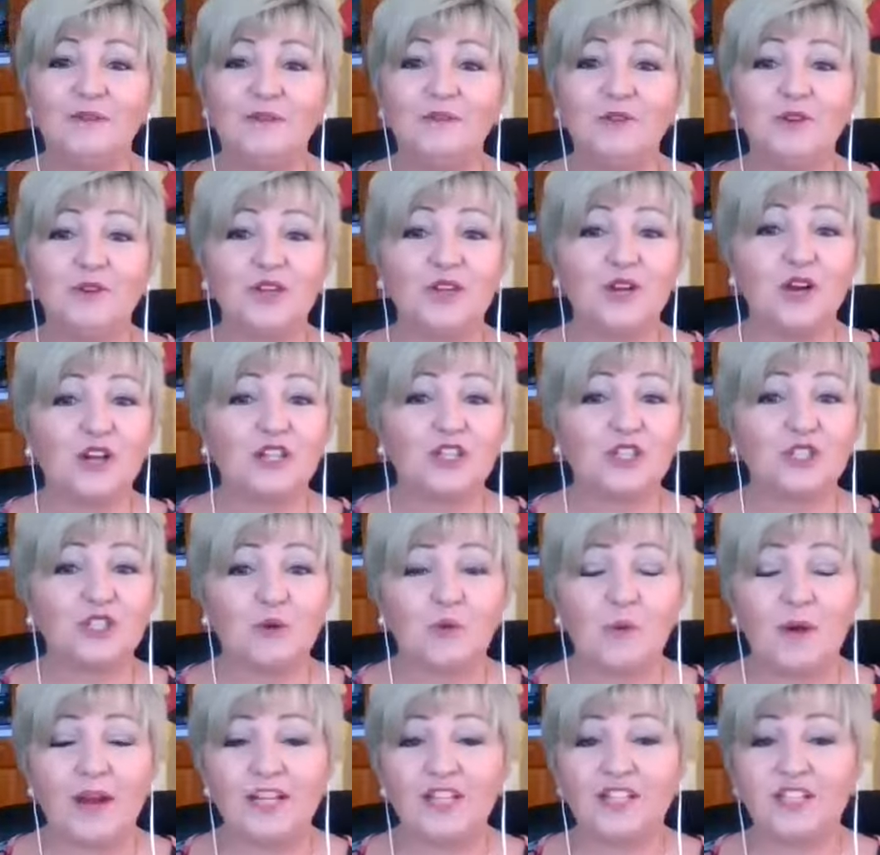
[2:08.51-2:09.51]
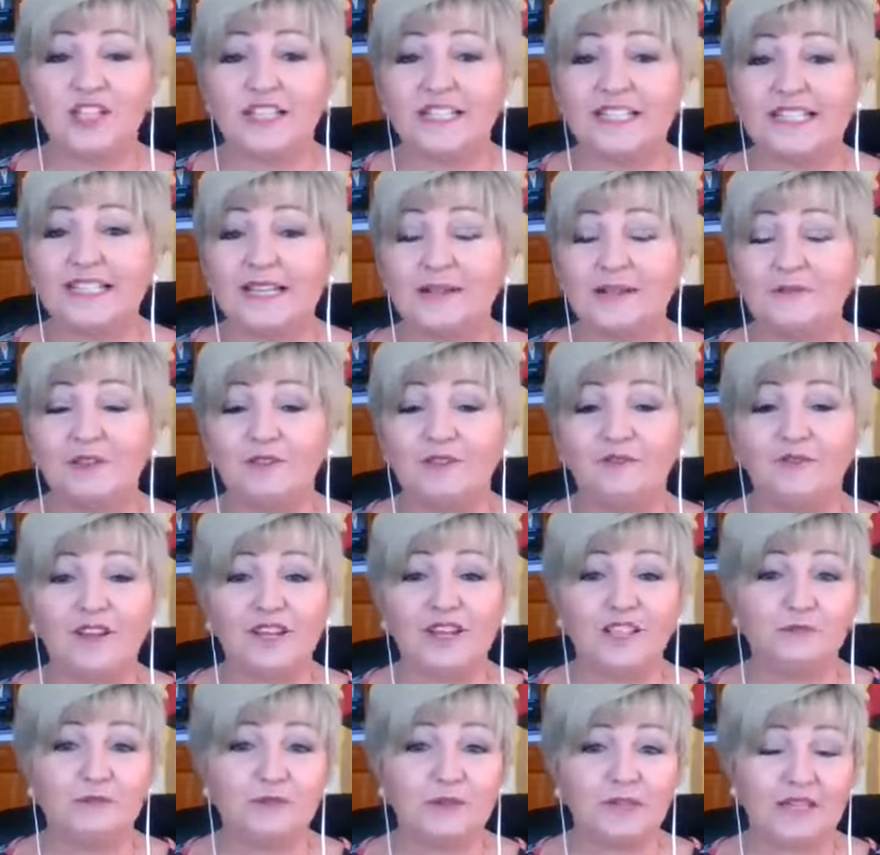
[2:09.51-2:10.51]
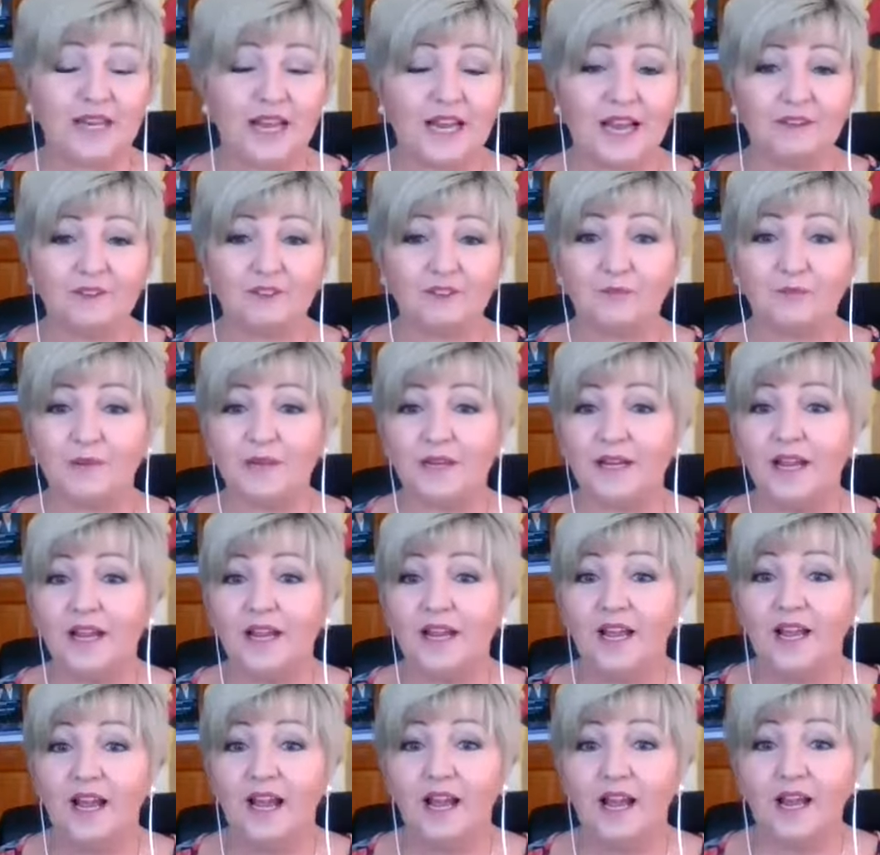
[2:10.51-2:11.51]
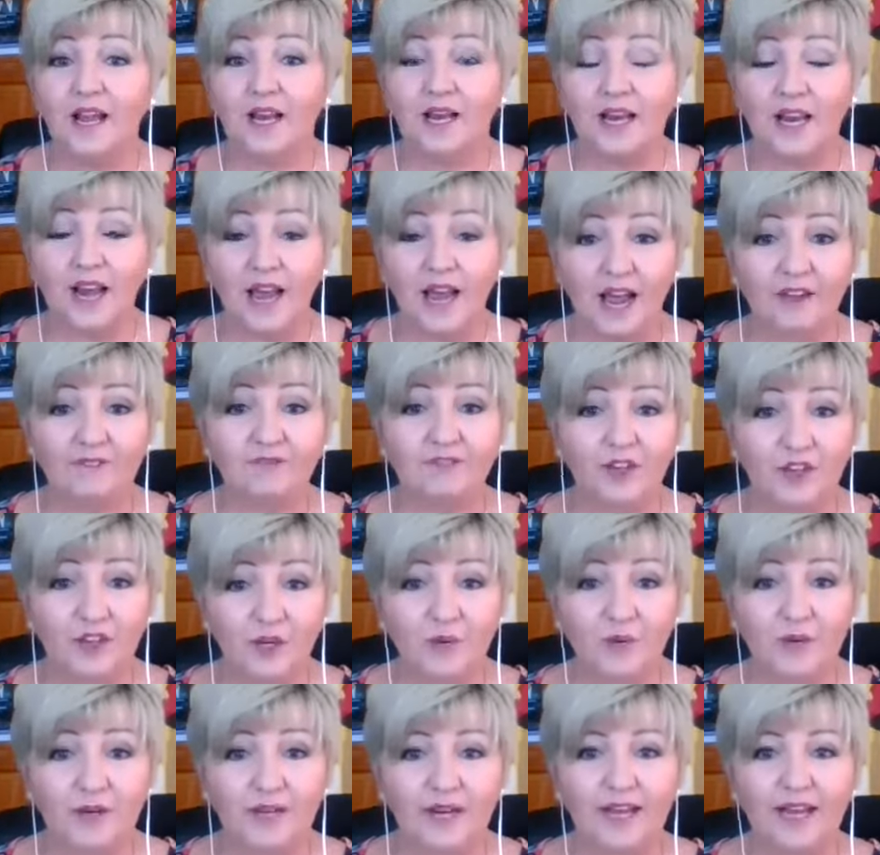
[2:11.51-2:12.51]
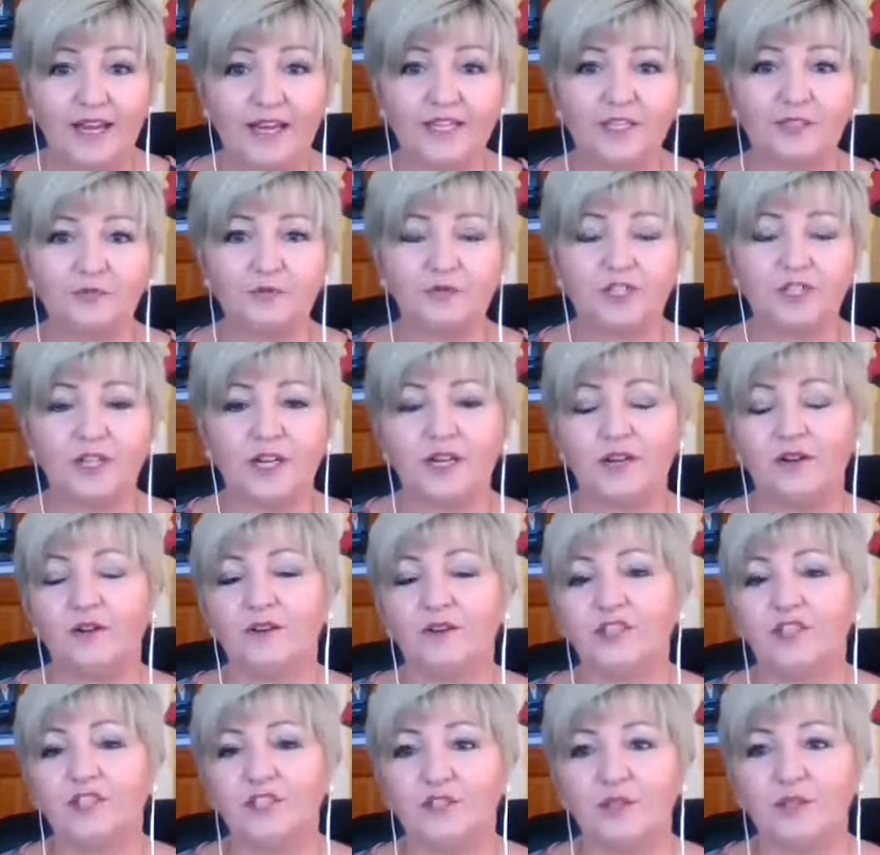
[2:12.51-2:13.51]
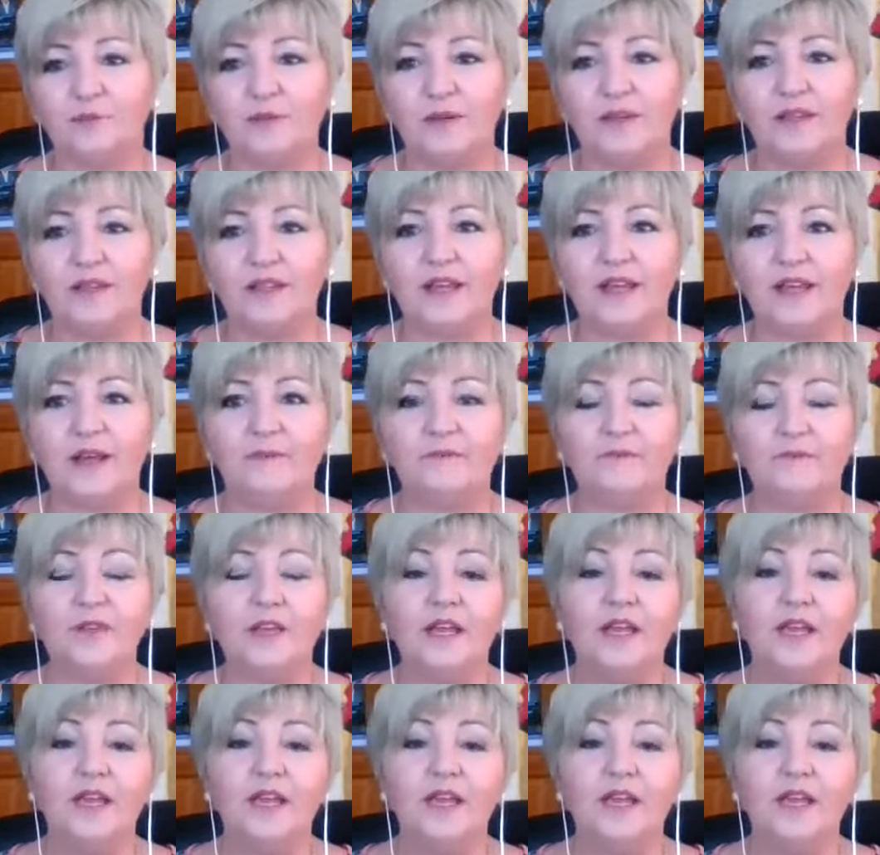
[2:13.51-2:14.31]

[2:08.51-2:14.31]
You can ask questions. Some of the Facebook Lives will be live Q&As, which I ask you to be there.